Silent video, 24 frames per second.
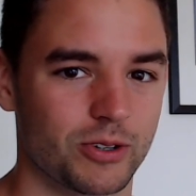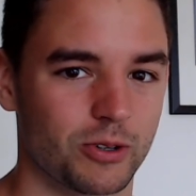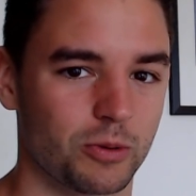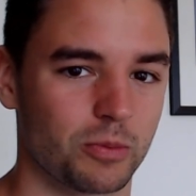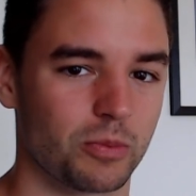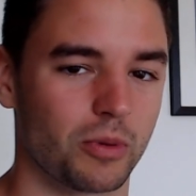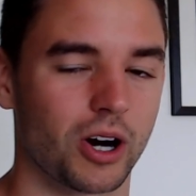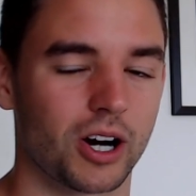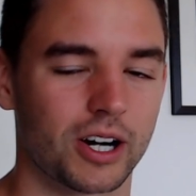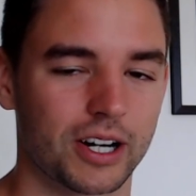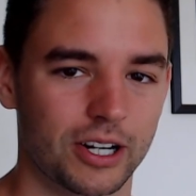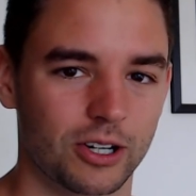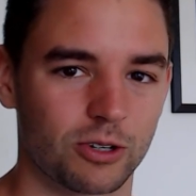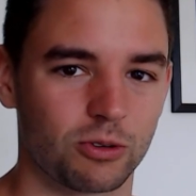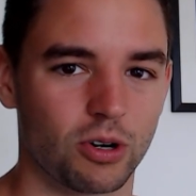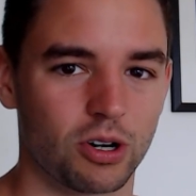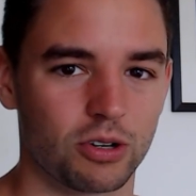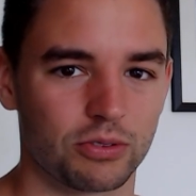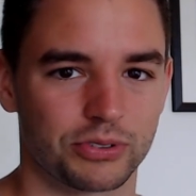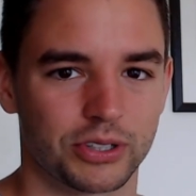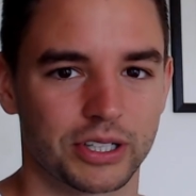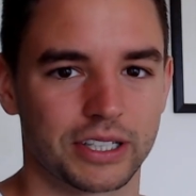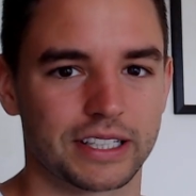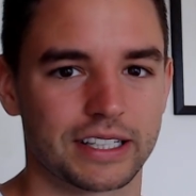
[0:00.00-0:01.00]
or marketing
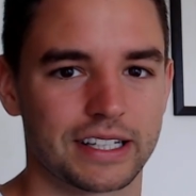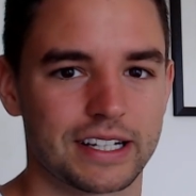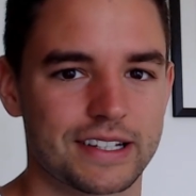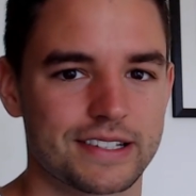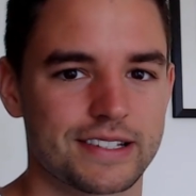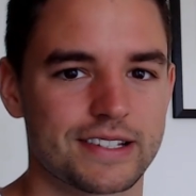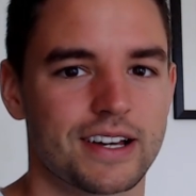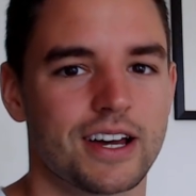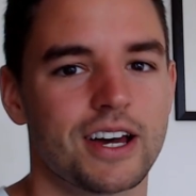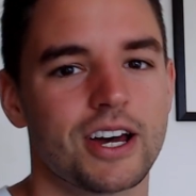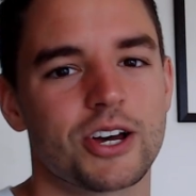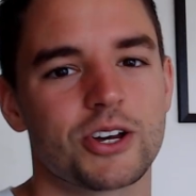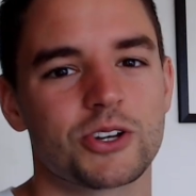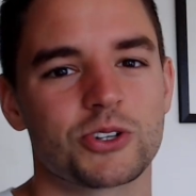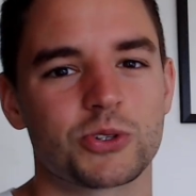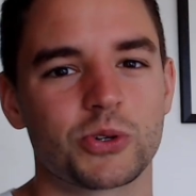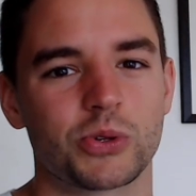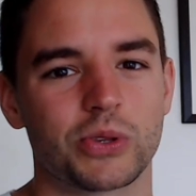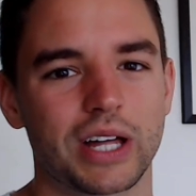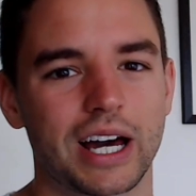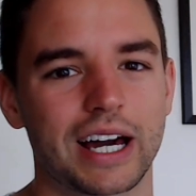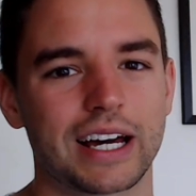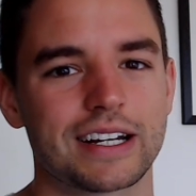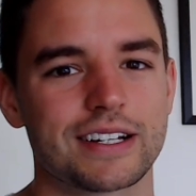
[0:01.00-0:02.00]
qualified leads. So
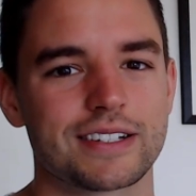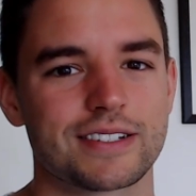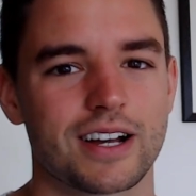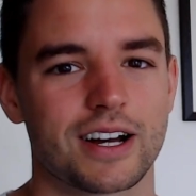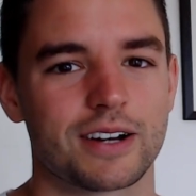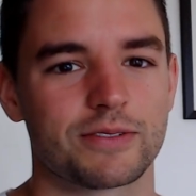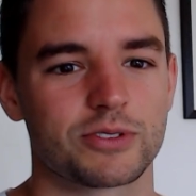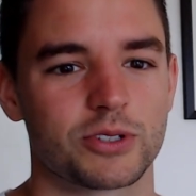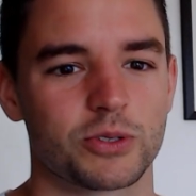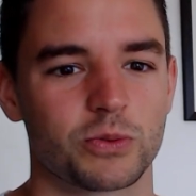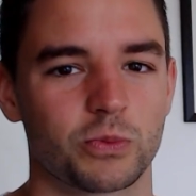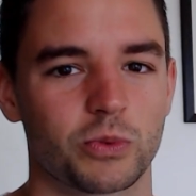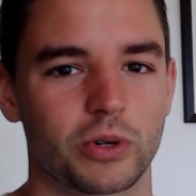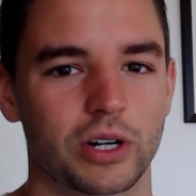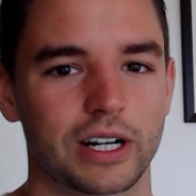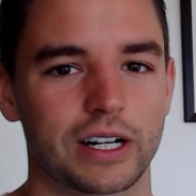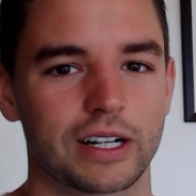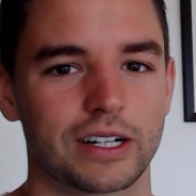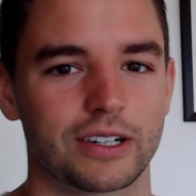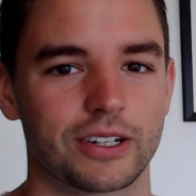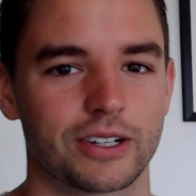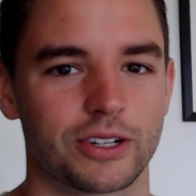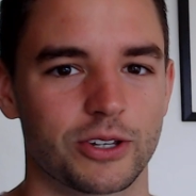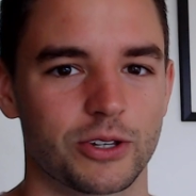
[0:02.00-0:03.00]
that is often
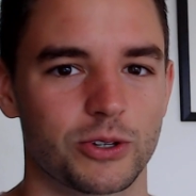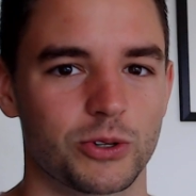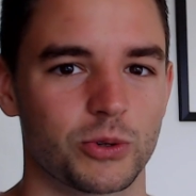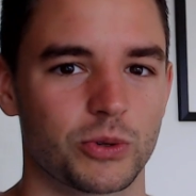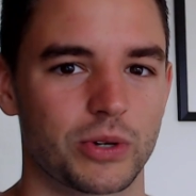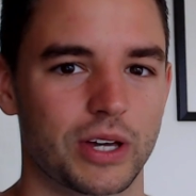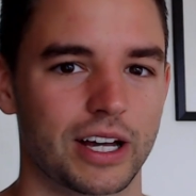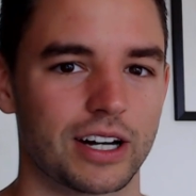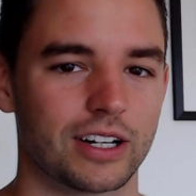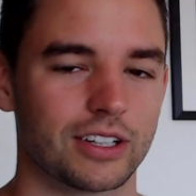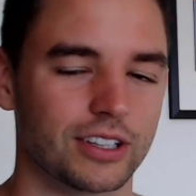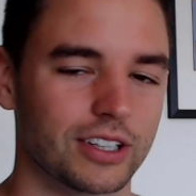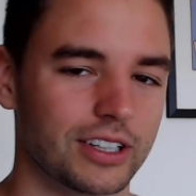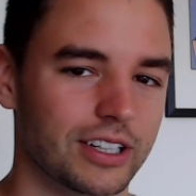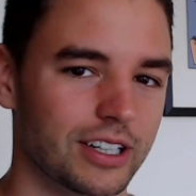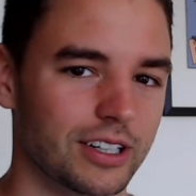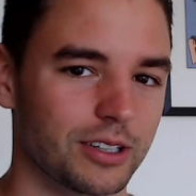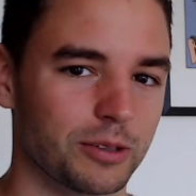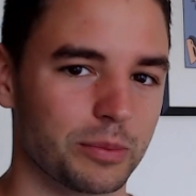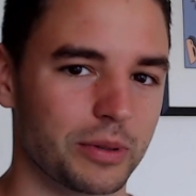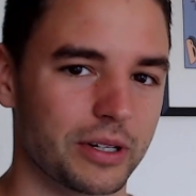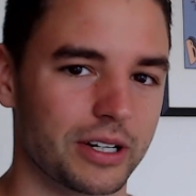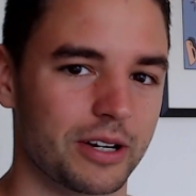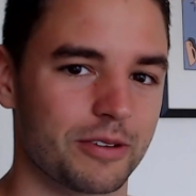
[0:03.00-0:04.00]
where you get a
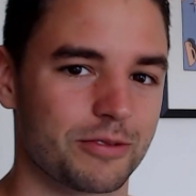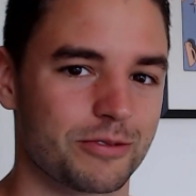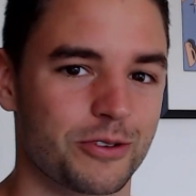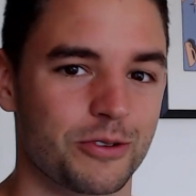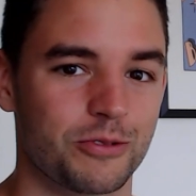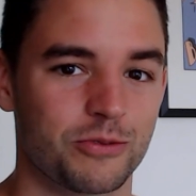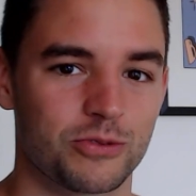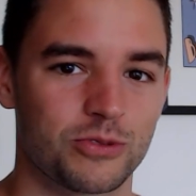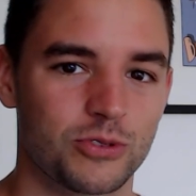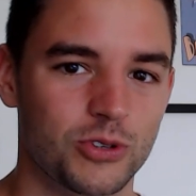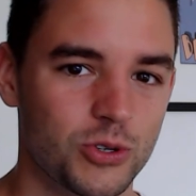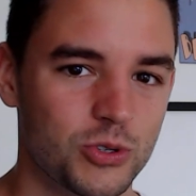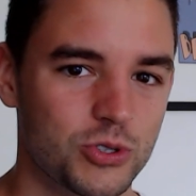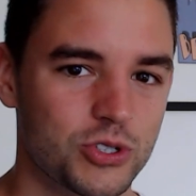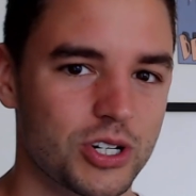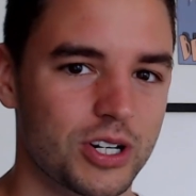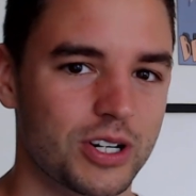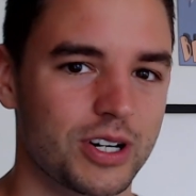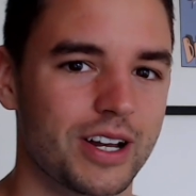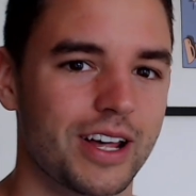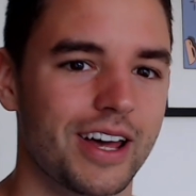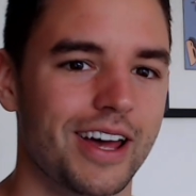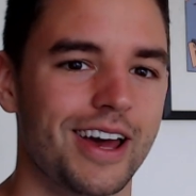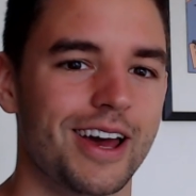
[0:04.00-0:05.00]
little bit of
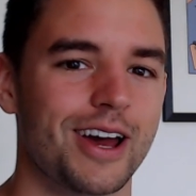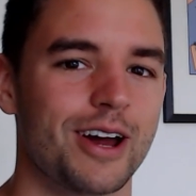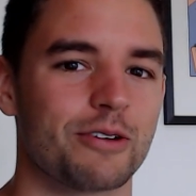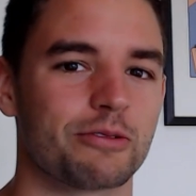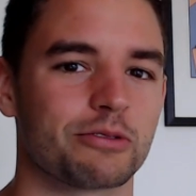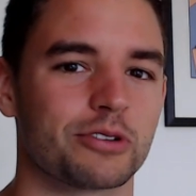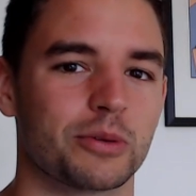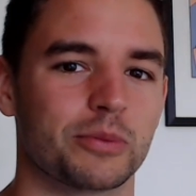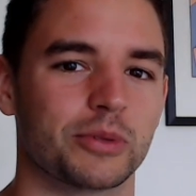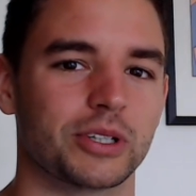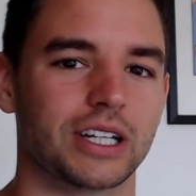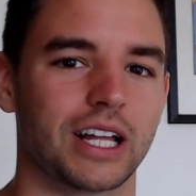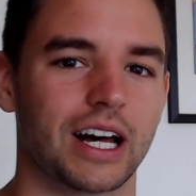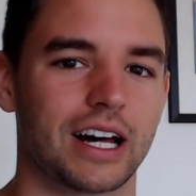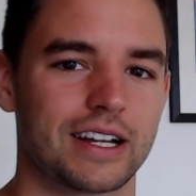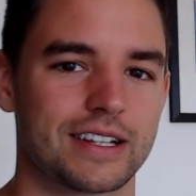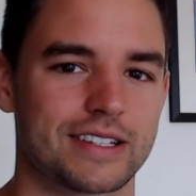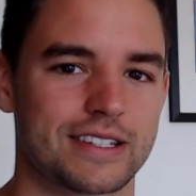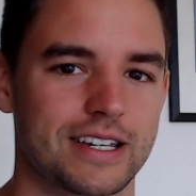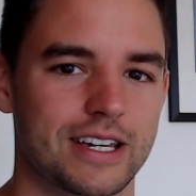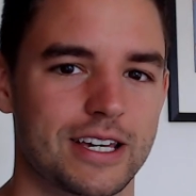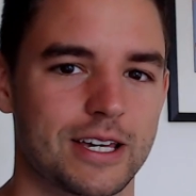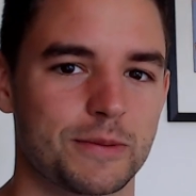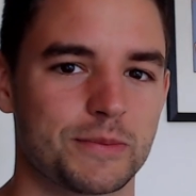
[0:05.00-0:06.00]
confusion from a lot of
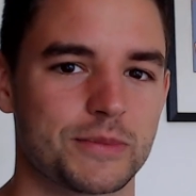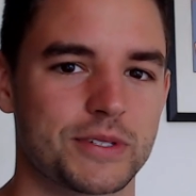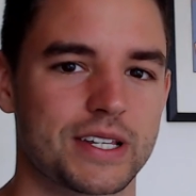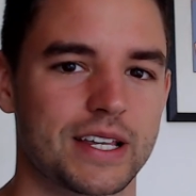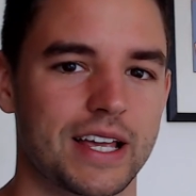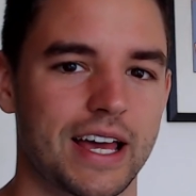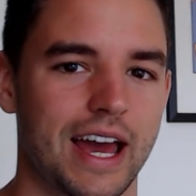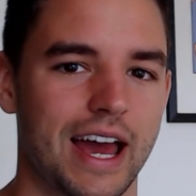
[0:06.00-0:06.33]
teams.